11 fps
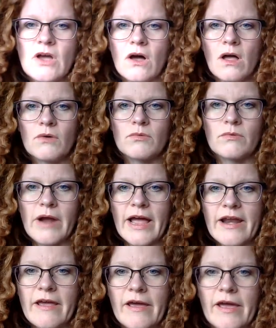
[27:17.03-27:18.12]
All
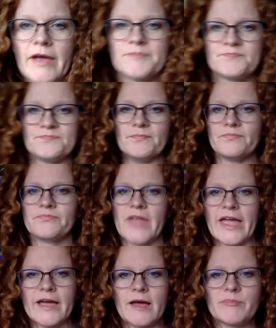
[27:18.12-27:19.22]
righty.
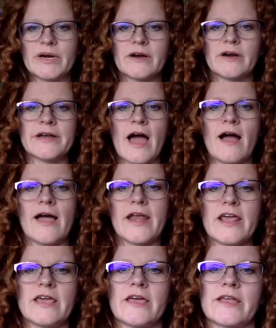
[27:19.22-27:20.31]
Amber, nine
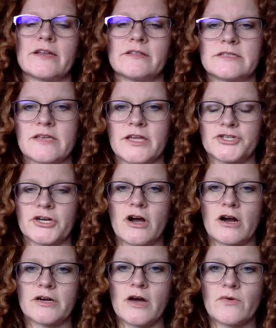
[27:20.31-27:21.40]
in. Let's get your
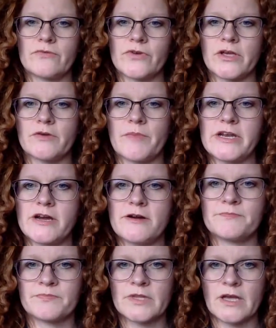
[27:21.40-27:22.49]
card going for you, my dear.
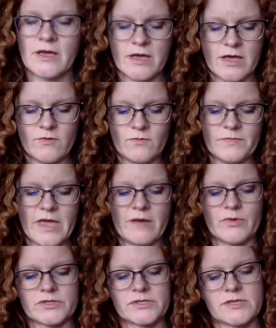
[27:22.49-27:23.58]

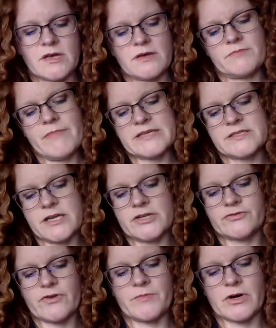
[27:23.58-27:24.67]
Amber's message
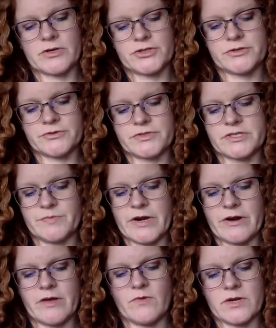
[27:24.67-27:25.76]
from her true
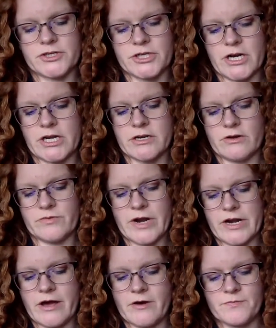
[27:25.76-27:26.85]
spirit. What does she need to know right
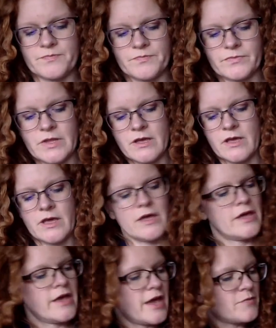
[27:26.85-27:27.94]
now?
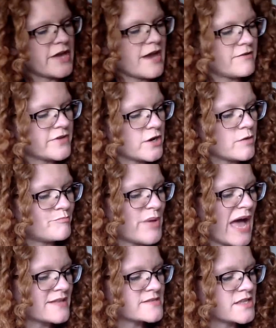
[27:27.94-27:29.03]
And we have here,
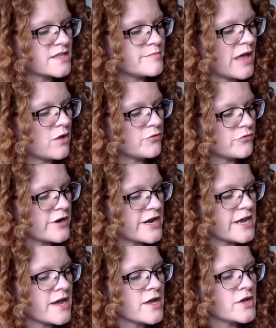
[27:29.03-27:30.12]
Bats in the
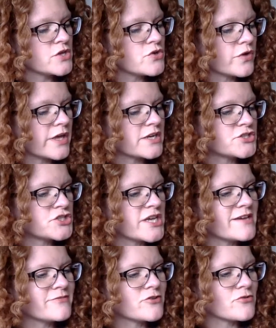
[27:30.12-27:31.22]
Belfry. You can
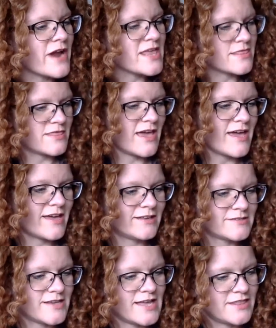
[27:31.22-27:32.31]
achieve great
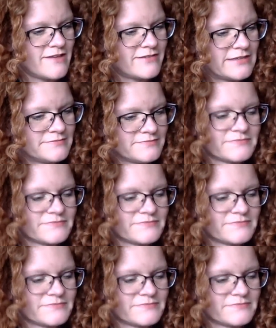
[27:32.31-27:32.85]
things. I love it.